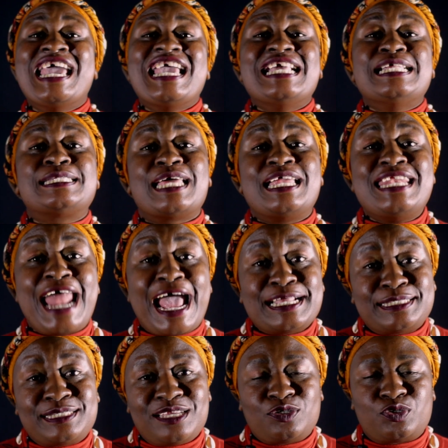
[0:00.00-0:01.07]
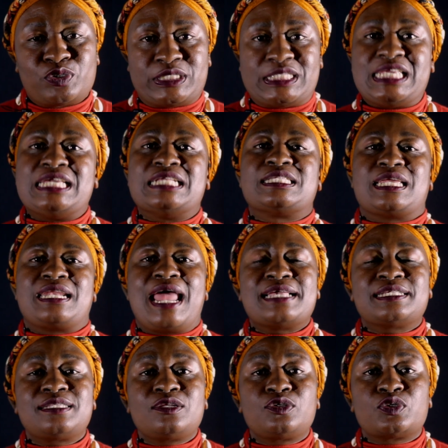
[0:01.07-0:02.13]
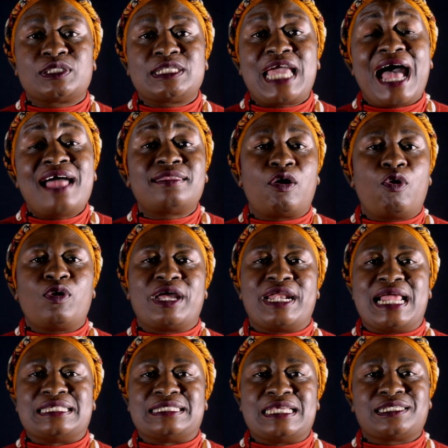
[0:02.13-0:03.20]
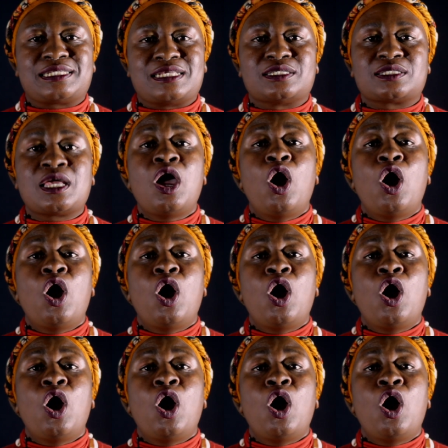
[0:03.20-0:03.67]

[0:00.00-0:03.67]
It's a nice thing to see. It's a nice thing to see other organizations